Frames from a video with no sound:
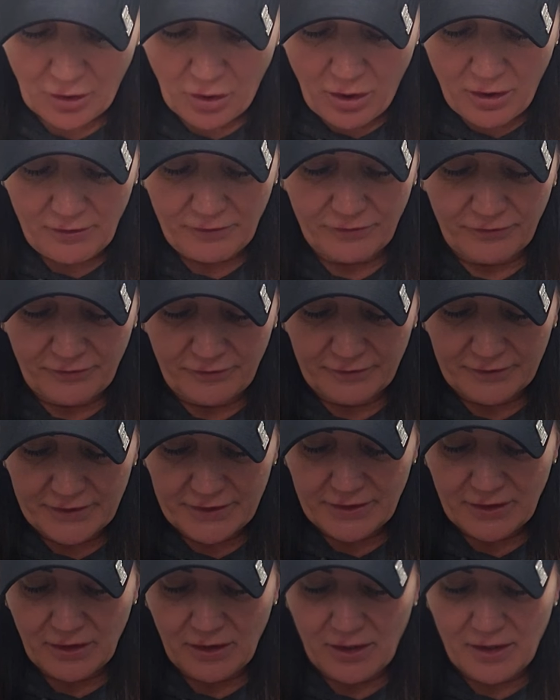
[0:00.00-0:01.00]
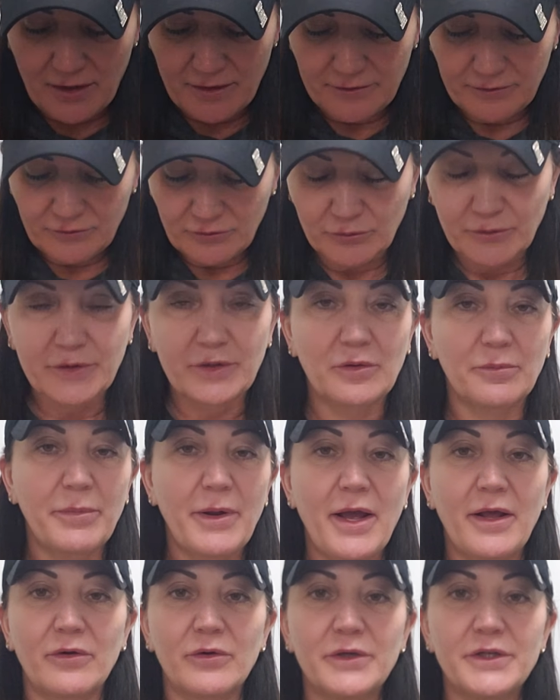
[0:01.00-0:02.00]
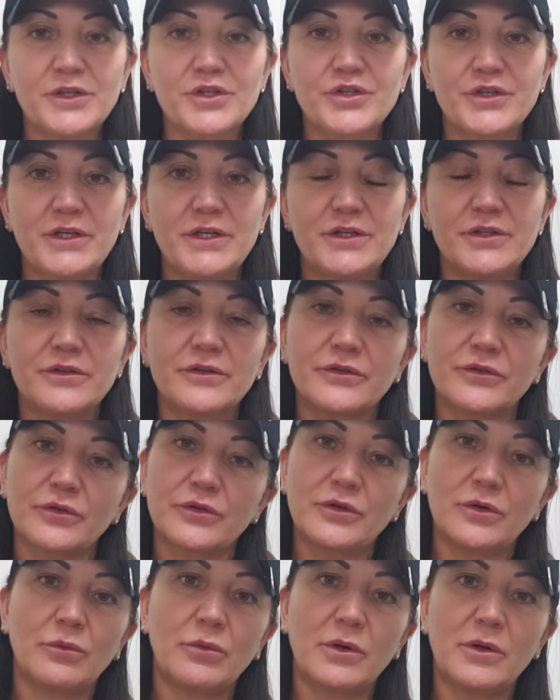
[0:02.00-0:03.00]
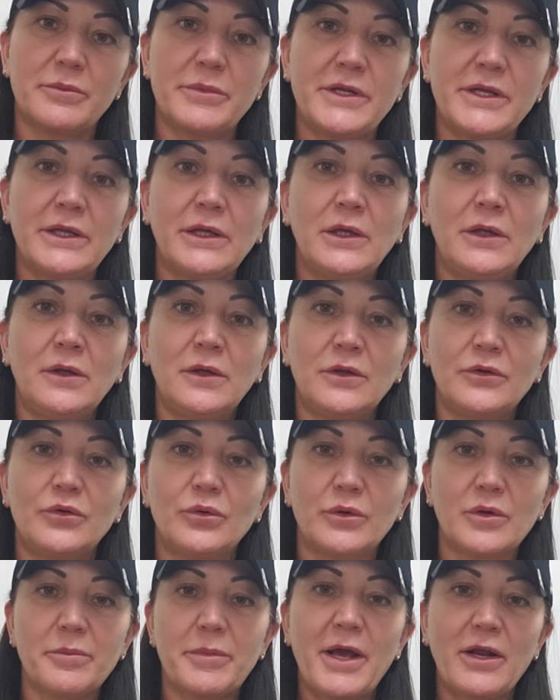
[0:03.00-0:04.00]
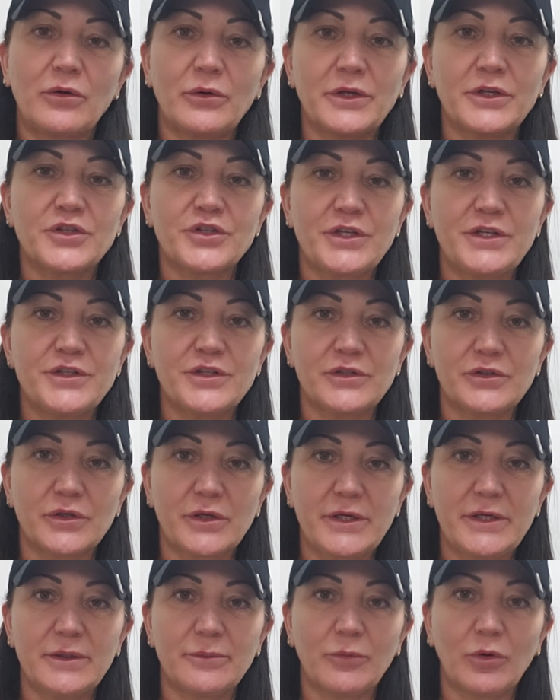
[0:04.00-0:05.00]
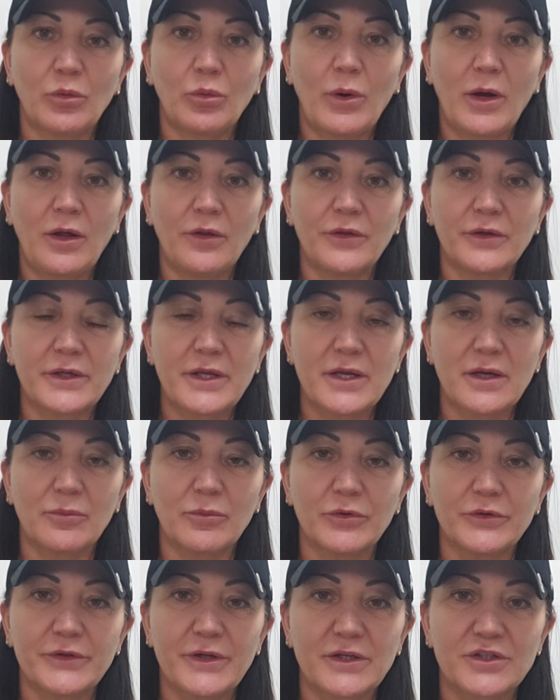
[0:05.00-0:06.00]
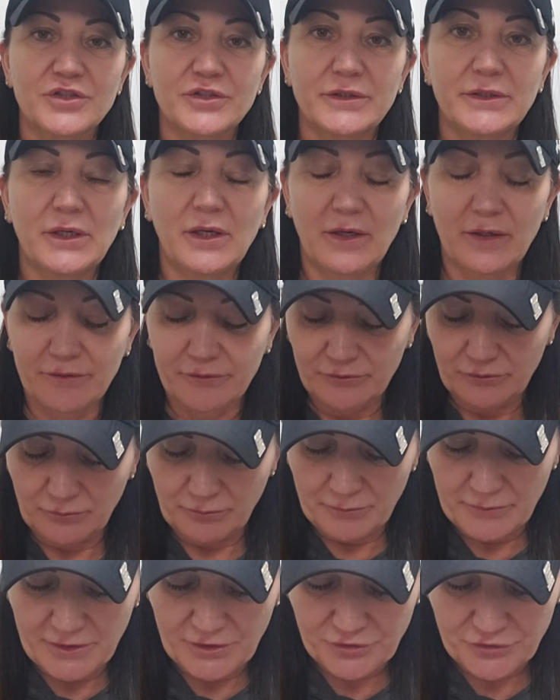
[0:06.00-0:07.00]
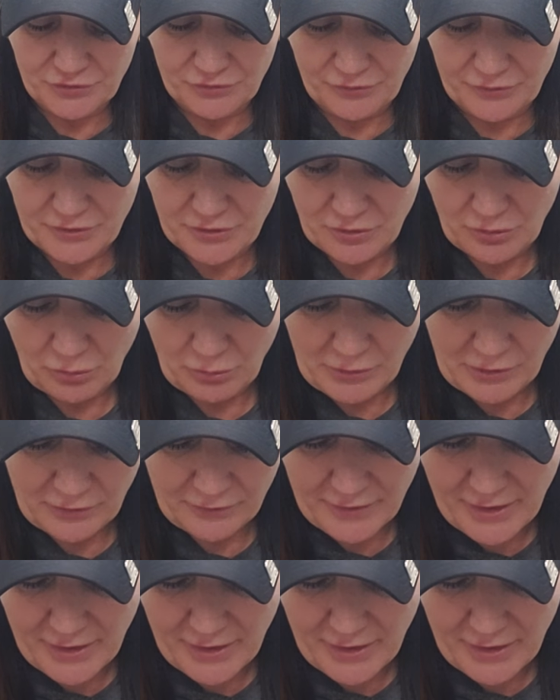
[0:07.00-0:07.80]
off and on during your battery exchanges, so you don't want to be doing a battery exchange on your camera while the camera is actually on, so make sure that you're aware of